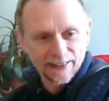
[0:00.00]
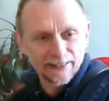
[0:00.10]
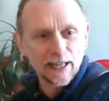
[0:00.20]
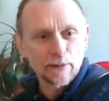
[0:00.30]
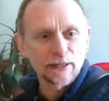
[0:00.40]

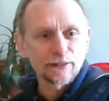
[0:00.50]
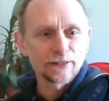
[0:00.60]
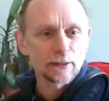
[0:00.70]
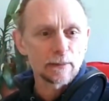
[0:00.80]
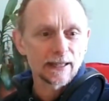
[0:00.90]
that would be the
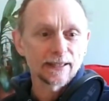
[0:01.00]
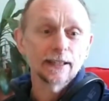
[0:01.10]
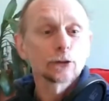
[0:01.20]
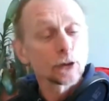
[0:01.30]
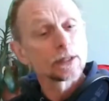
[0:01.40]
first bank I
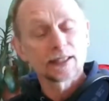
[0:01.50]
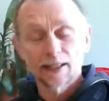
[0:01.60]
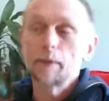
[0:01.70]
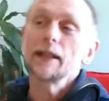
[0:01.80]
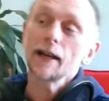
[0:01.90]
think of. So,
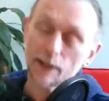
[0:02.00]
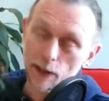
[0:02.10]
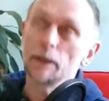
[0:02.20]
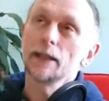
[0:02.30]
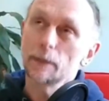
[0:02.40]
I mean, that
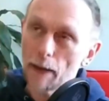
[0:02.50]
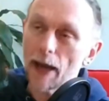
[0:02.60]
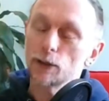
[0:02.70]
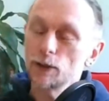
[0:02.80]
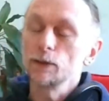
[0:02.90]
speaks
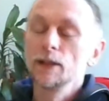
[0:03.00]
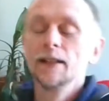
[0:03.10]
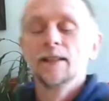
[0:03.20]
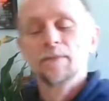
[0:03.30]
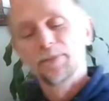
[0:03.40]
back to
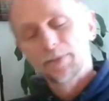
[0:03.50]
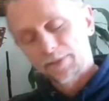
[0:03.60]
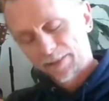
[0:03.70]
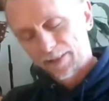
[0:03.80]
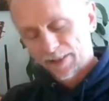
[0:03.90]

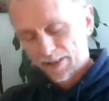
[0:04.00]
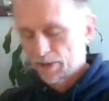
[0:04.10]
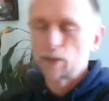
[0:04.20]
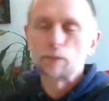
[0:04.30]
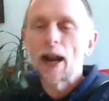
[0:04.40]

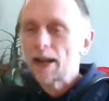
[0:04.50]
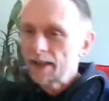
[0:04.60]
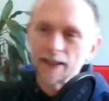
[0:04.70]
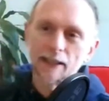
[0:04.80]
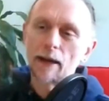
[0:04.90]
the
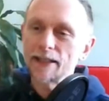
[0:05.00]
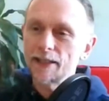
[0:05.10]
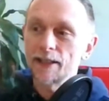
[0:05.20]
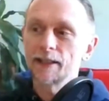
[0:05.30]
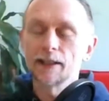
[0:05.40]
branding and the
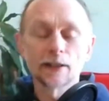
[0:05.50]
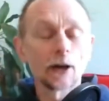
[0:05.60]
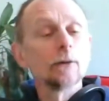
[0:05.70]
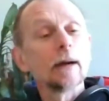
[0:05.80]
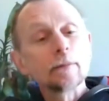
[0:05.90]
messaging and the
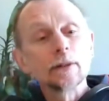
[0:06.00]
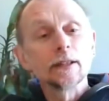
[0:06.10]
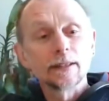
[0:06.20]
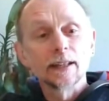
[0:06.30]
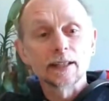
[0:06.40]
whole memory
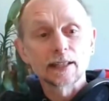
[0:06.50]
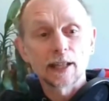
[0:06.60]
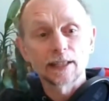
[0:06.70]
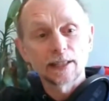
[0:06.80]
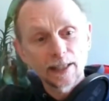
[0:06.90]
thing is
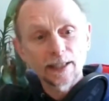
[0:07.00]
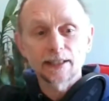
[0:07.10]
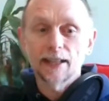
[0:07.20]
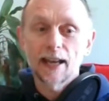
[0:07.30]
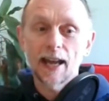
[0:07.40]
like it sticks
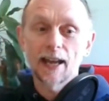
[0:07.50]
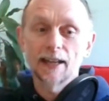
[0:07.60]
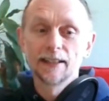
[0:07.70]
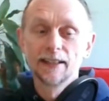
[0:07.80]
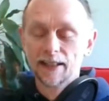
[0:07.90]
in your
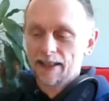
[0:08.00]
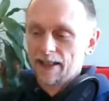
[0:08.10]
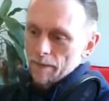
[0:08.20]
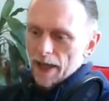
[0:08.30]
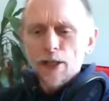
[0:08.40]
head.
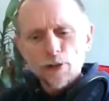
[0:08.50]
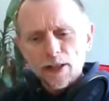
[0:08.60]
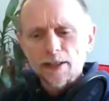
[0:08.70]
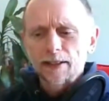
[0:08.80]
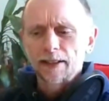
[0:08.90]

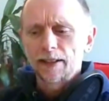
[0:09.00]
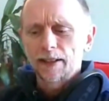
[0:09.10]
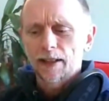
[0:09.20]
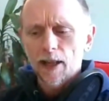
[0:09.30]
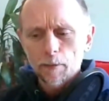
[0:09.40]
Interestingly,
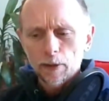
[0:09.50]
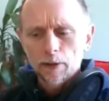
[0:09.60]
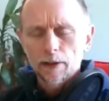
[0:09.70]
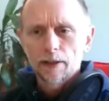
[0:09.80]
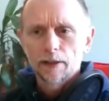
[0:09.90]
a
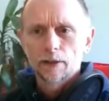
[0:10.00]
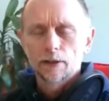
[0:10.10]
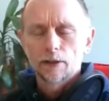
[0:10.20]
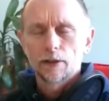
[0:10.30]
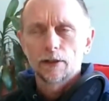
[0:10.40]
couple
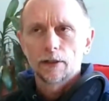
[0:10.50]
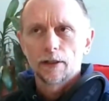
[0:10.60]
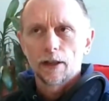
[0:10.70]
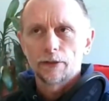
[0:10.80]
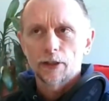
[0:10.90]

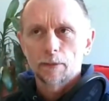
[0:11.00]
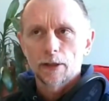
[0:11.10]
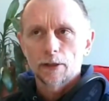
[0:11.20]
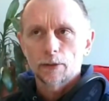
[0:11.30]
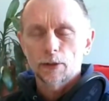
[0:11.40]
of the
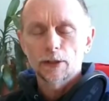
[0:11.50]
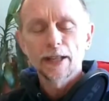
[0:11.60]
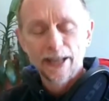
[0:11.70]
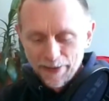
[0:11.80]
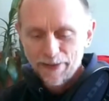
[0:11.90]
commercials,
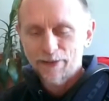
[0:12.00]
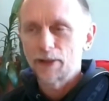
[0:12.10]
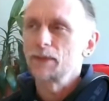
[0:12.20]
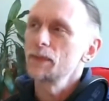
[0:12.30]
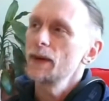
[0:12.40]
we've
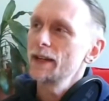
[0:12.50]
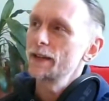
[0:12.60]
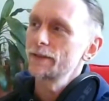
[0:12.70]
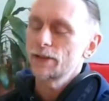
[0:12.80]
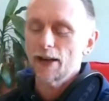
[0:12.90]
gone way
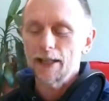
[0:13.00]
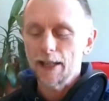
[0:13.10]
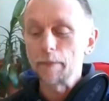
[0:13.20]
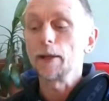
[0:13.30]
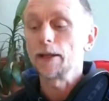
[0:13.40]
off track here, but